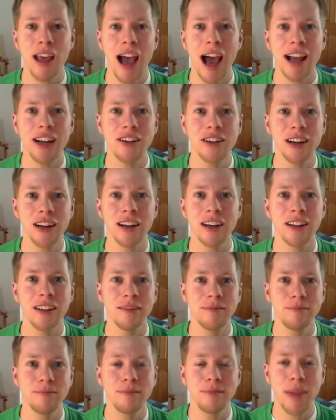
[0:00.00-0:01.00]
I took a
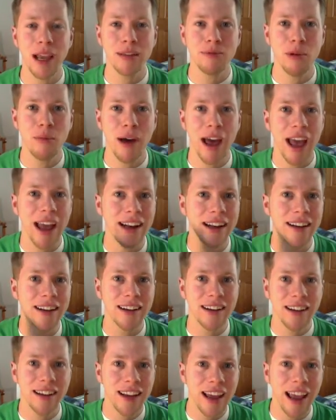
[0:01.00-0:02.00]
baseball bat
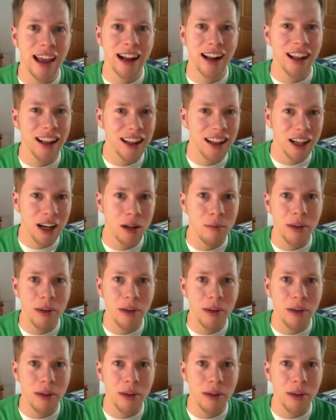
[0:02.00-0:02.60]
and hit it a little